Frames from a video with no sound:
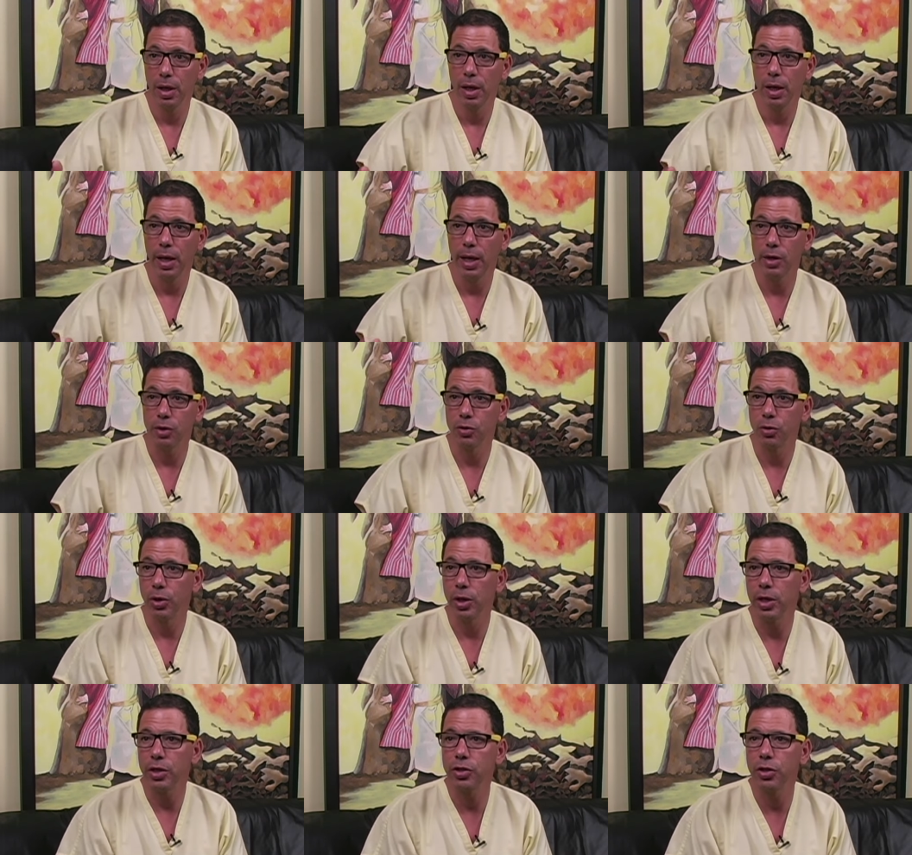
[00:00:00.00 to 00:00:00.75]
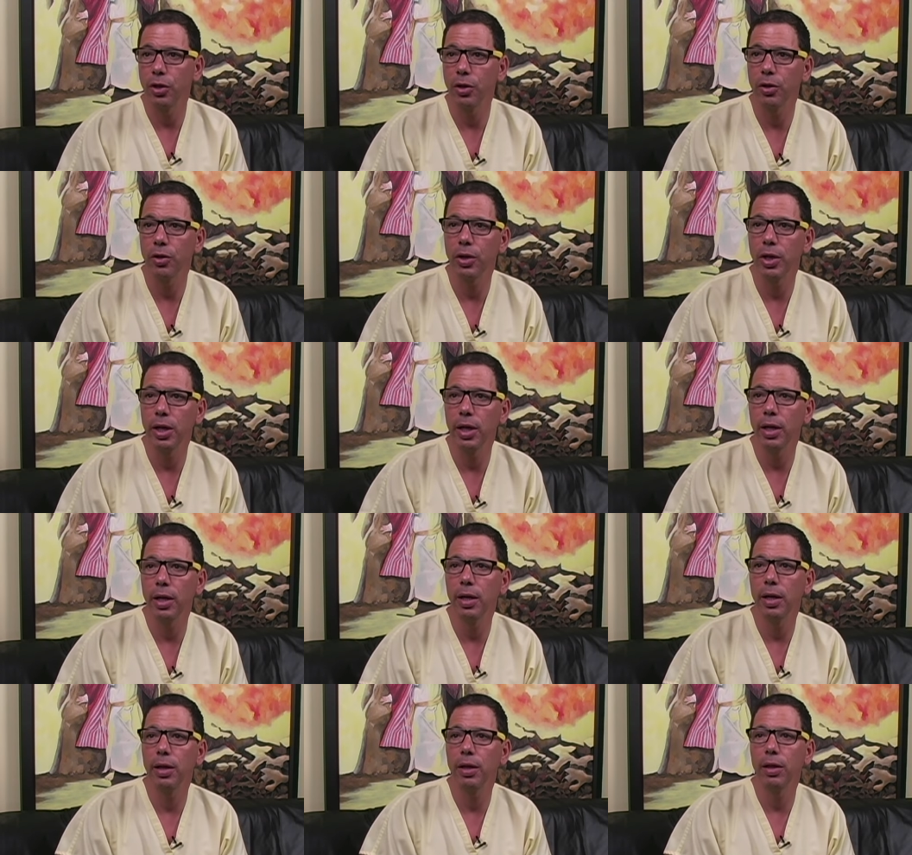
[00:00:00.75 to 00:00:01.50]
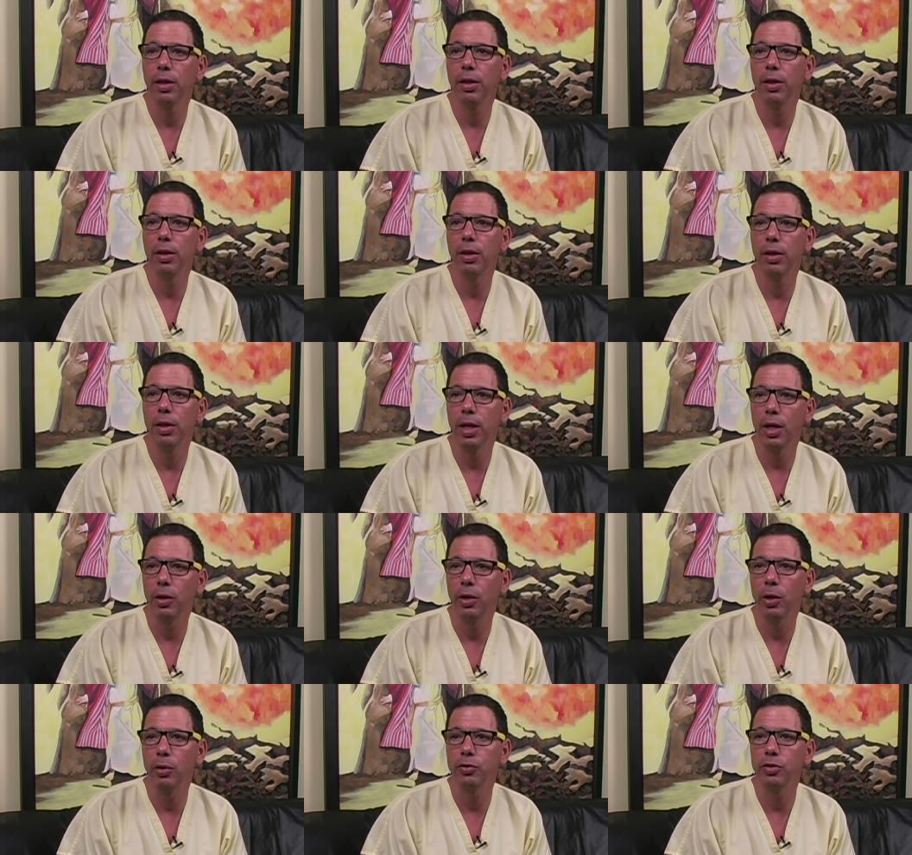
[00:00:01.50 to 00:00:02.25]
And traditionally,
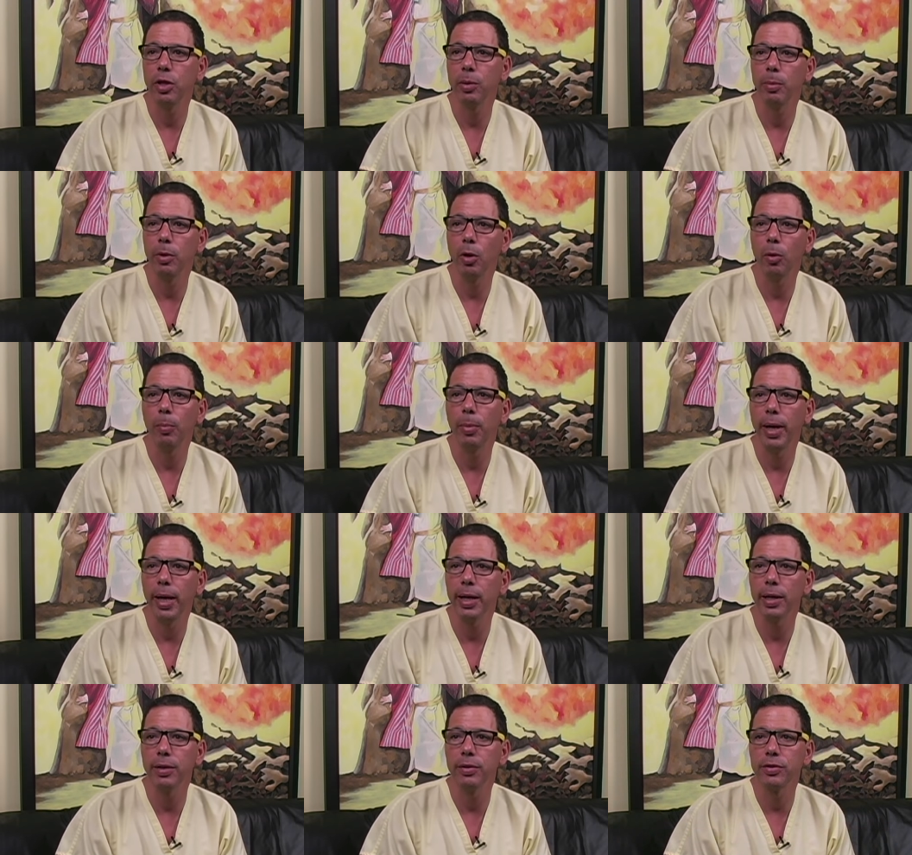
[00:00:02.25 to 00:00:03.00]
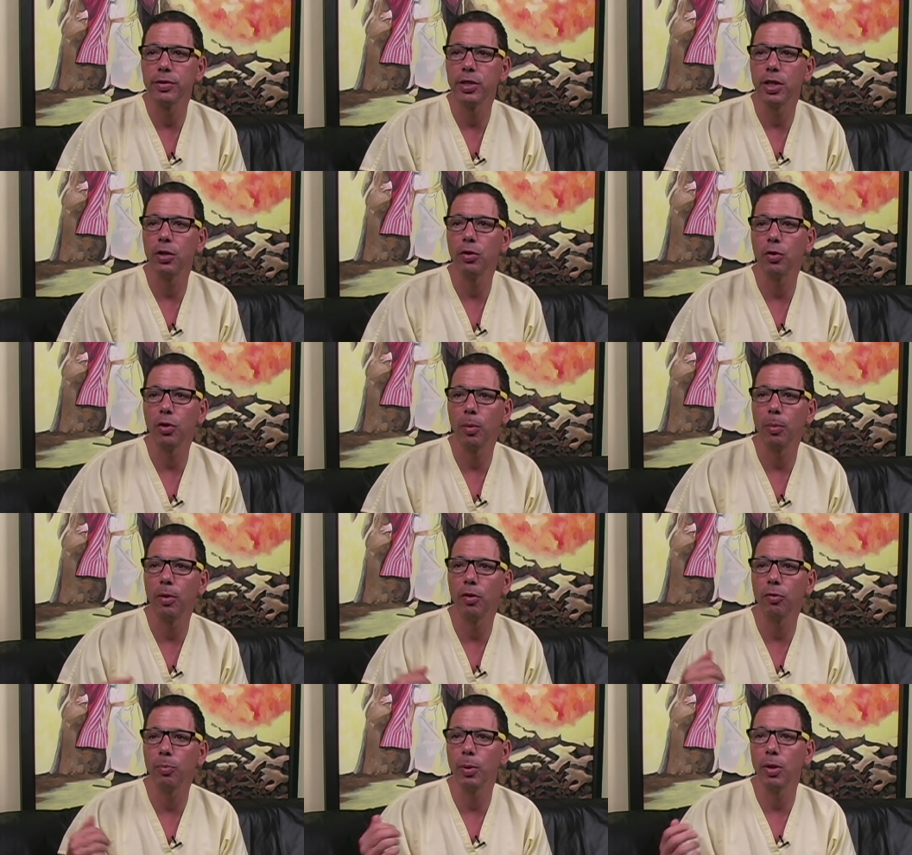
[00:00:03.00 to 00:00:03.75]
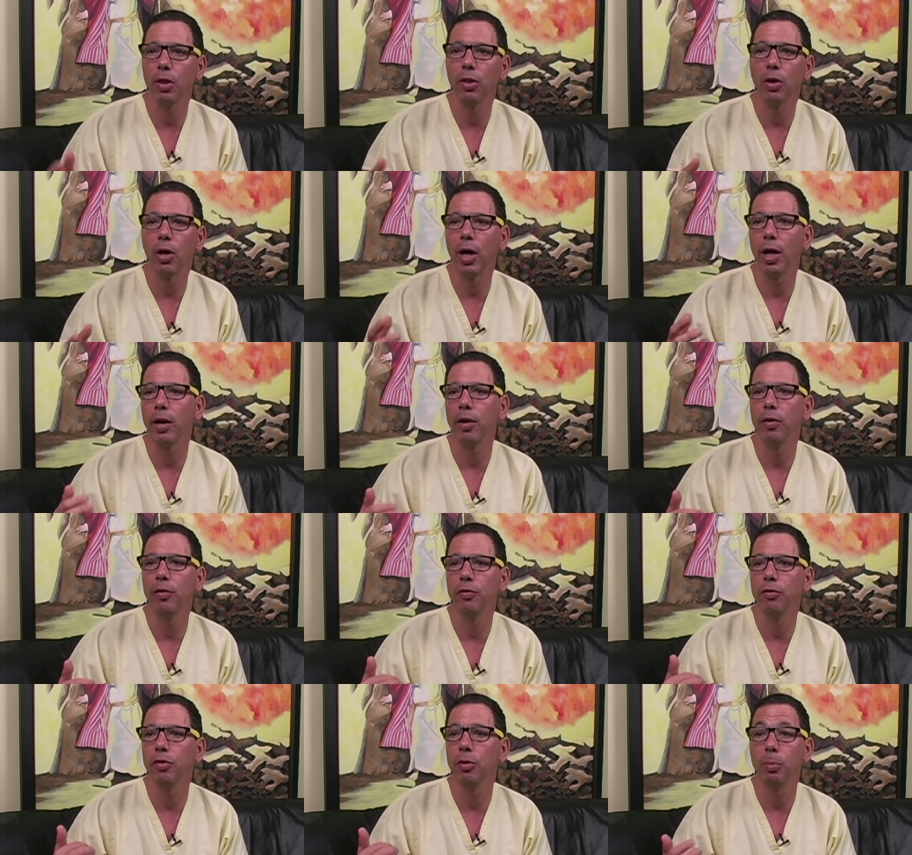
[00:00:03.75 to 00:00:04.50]
iliotibial band syndrome has been thought
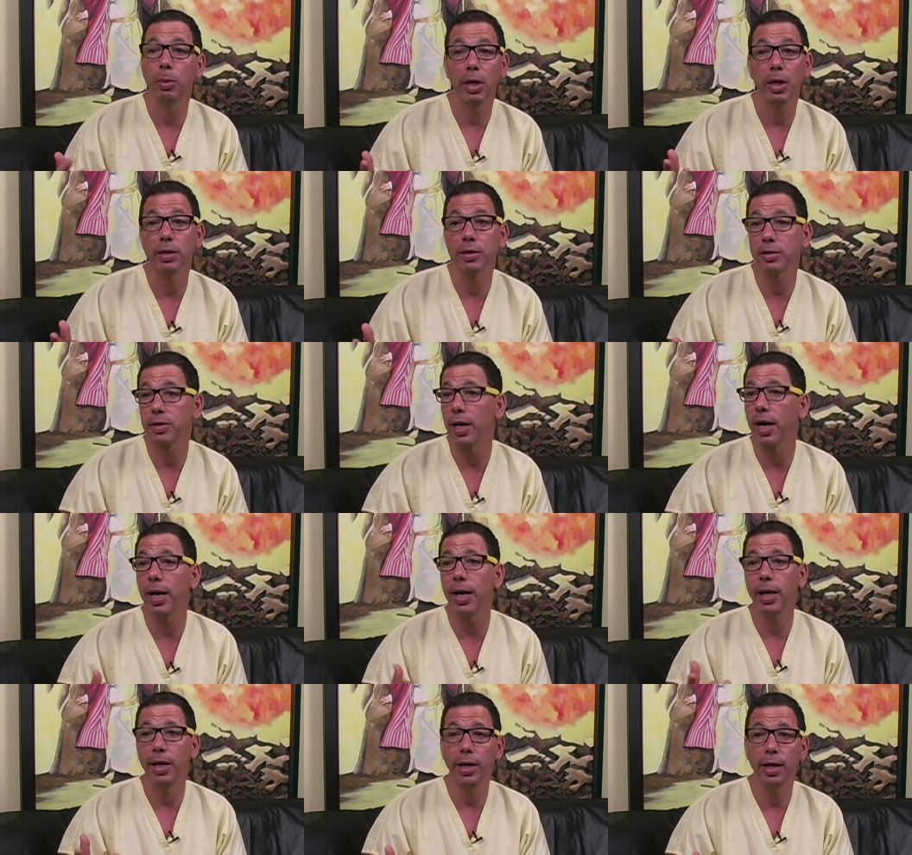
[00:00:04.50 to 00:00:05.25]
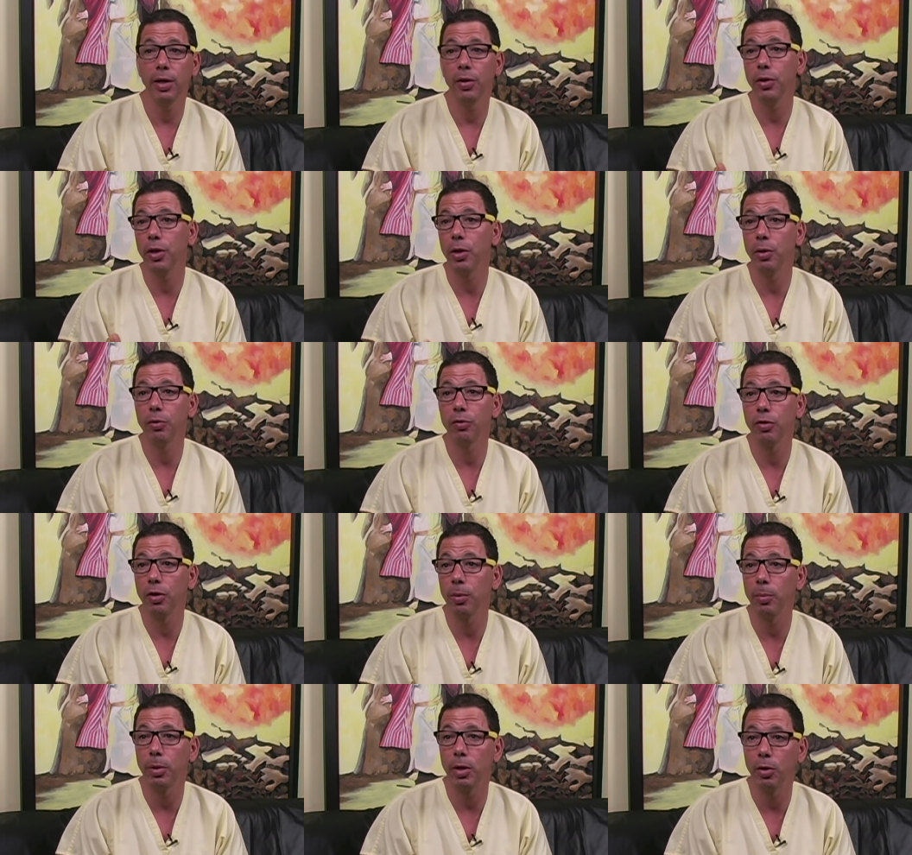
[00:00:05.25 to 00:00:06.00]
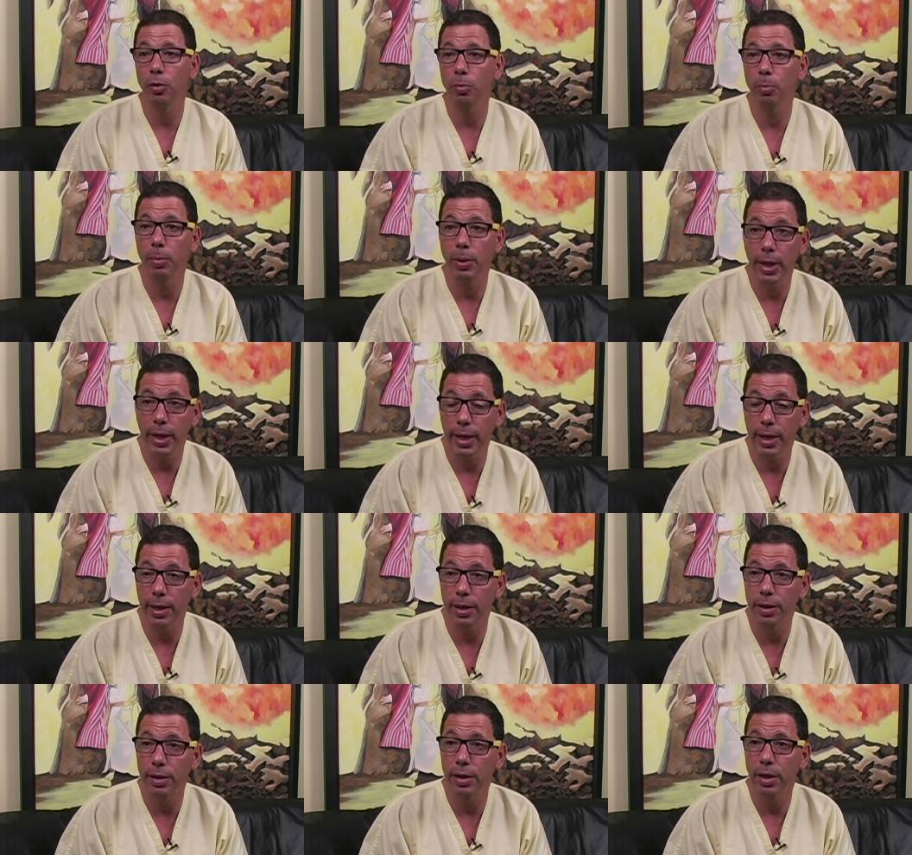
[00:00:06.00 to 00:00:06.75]
of to be a tight iliotibial
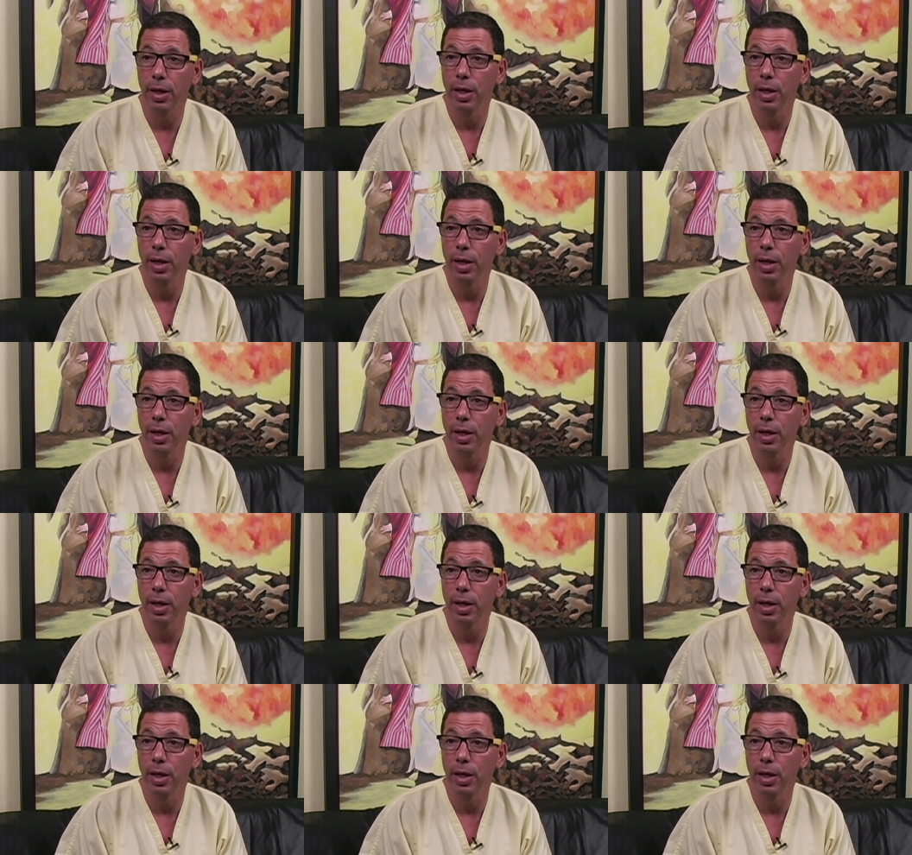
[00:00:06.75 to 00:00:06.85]
band.